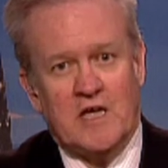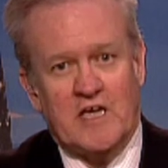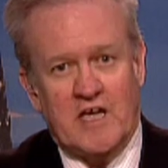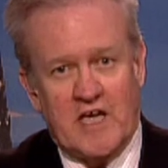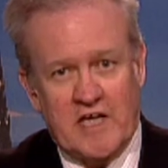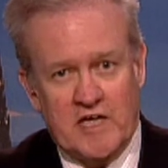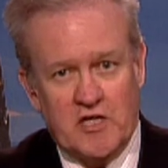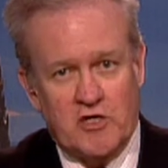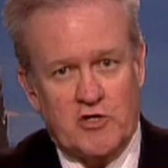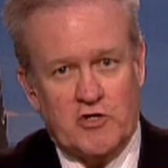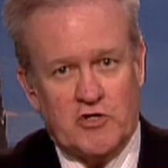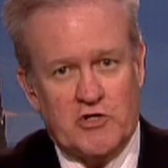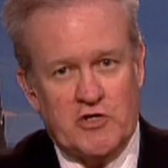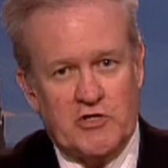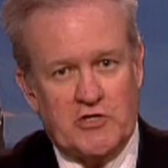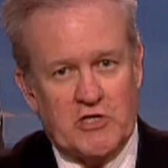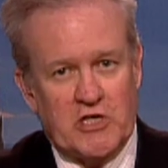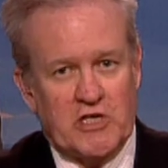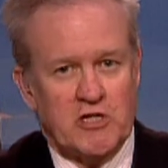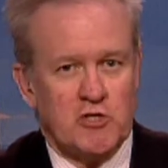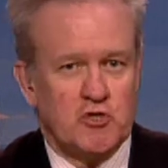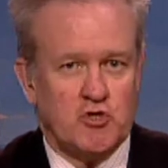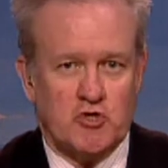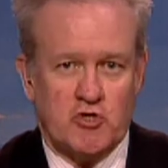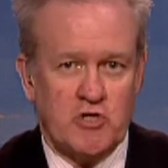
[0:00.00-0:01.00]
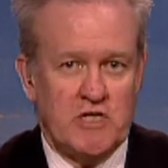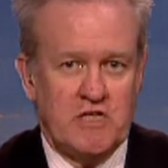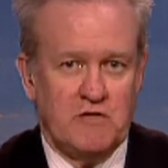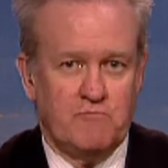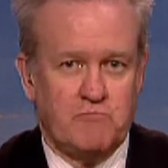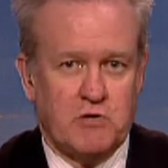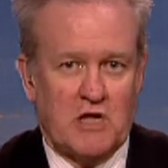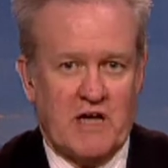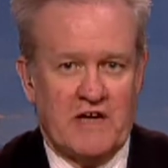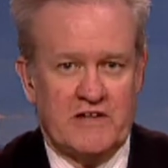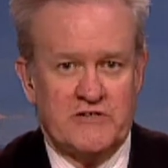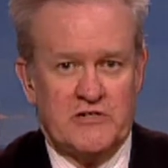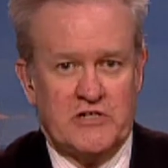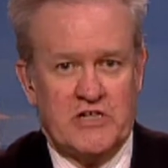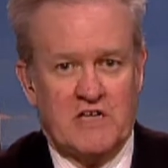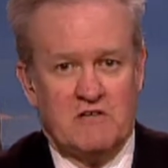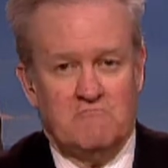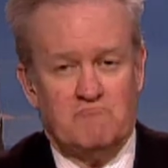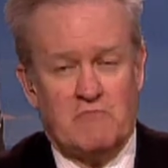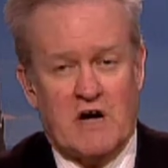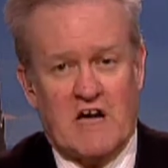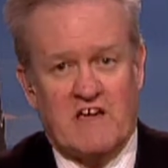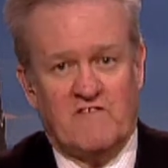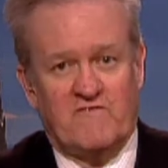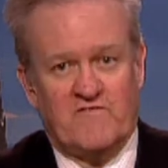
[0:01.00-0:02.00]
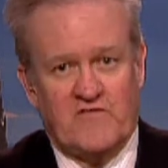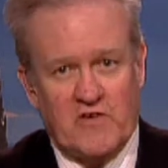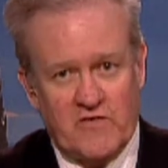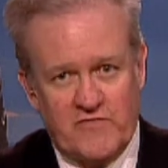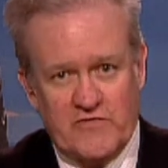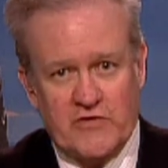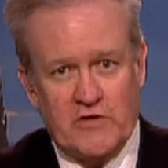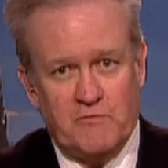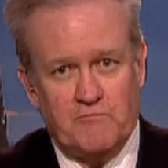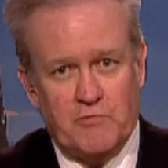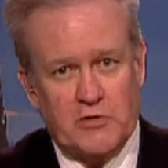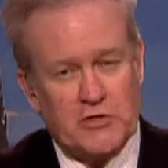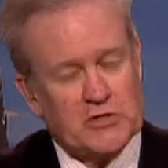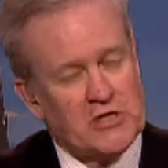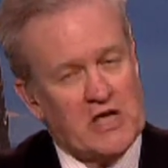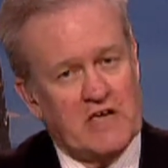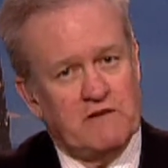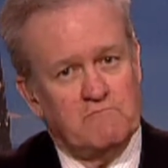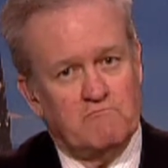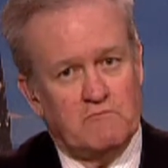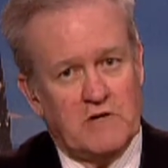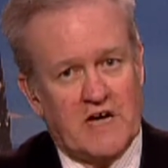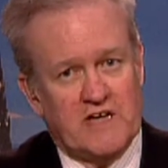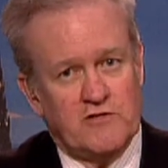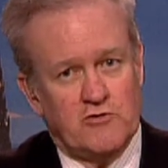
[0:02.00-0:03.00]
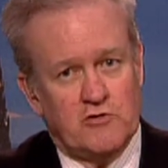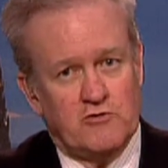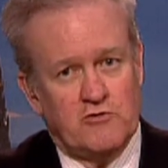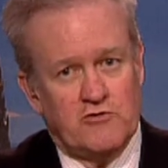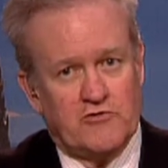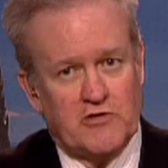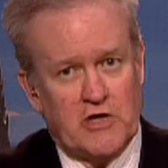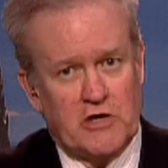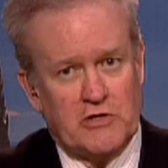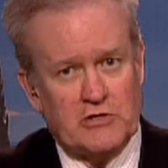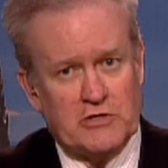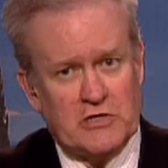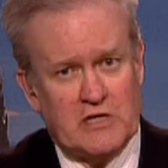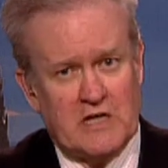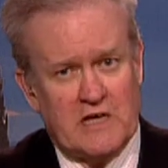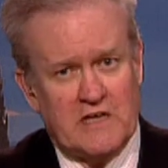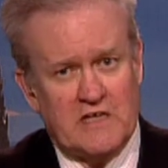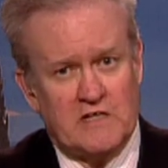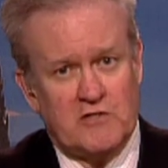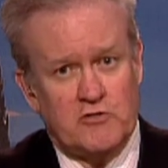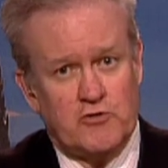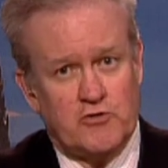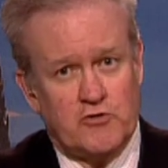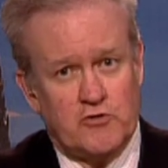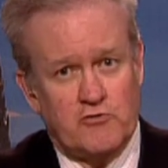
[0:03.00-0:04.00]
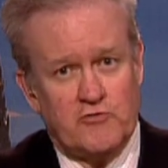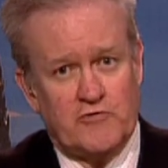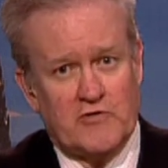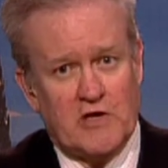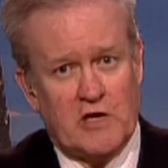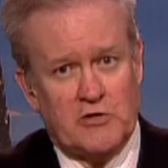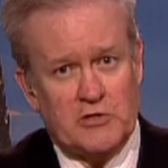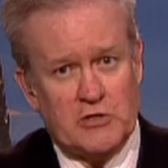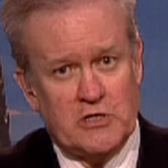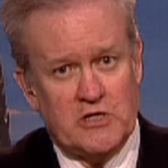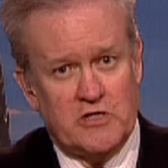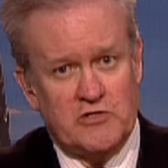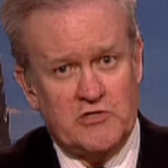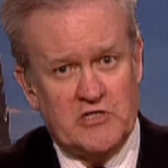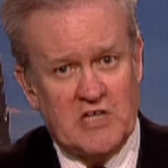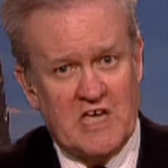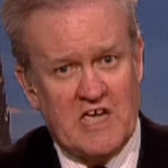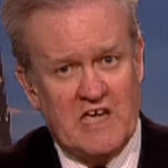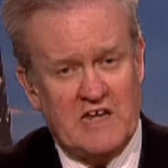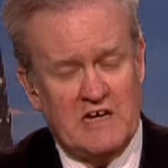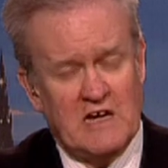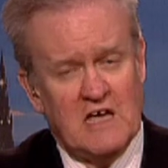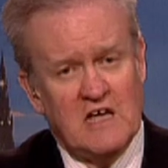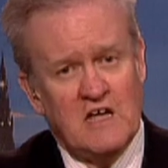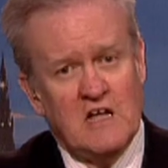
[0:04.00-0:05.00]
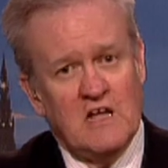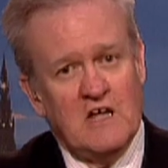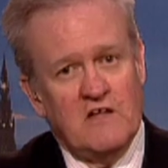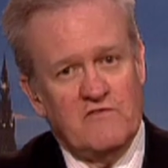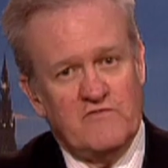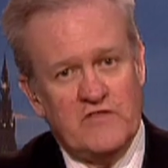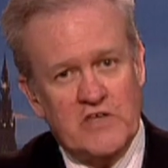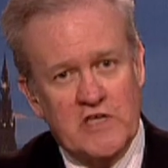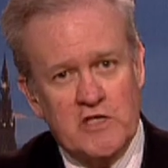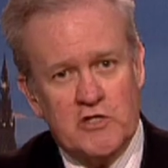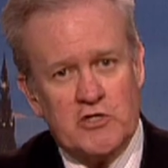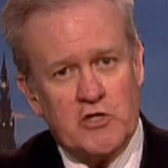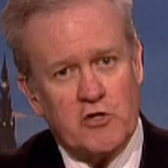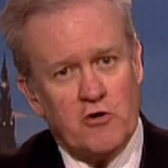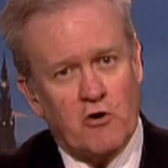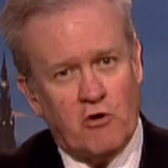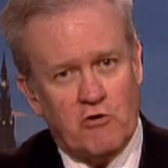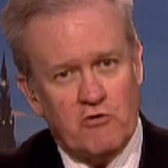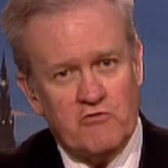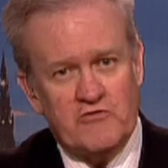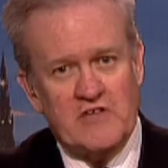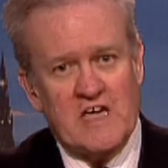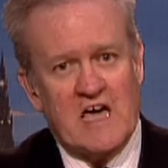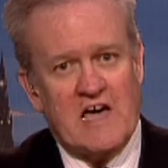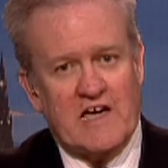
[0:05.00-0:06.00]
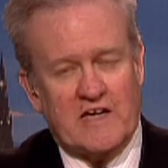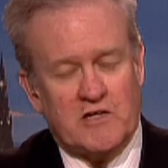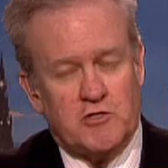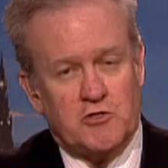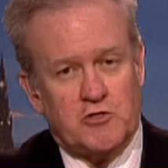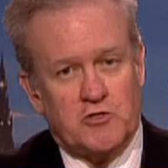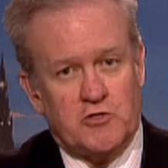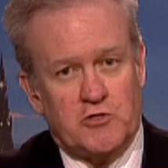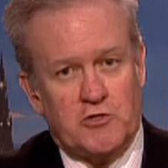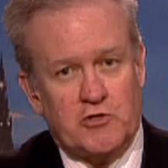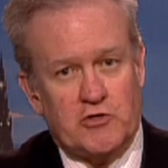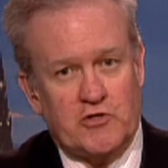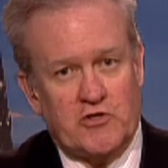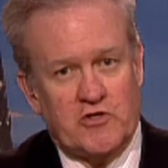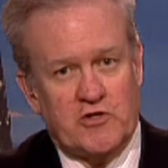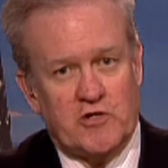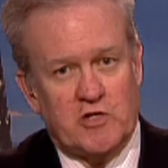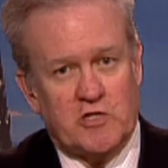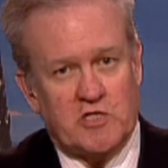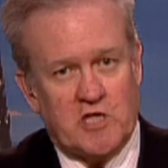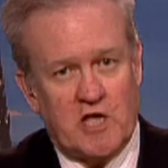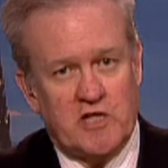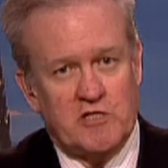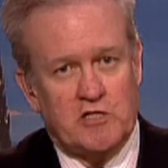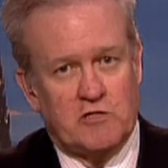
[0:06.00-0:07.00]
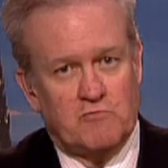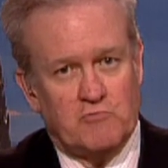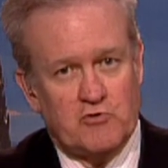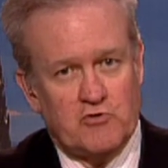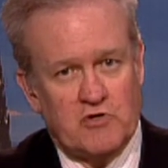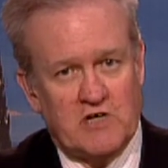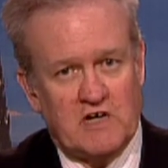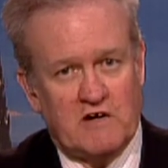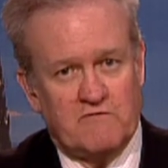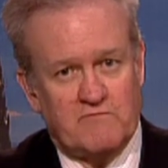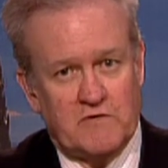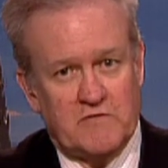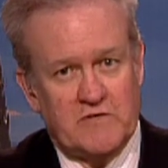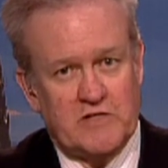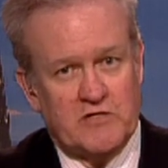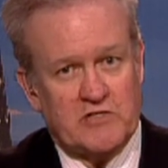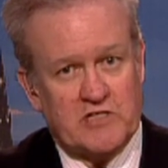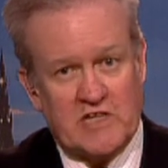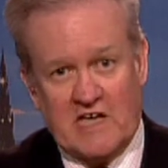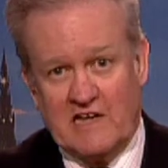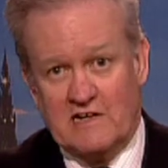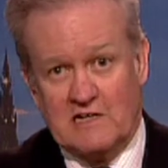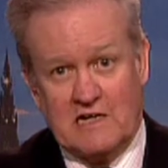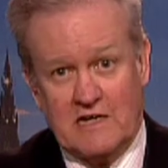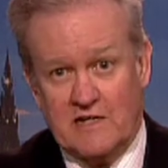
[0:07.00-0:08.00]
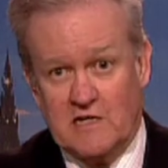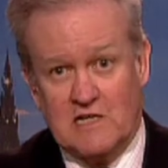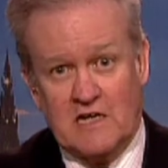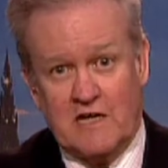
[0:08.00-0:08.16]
Increasing tree planting by 50% by 2009-2010. These are all the actions that a sensible right, but, government but there's something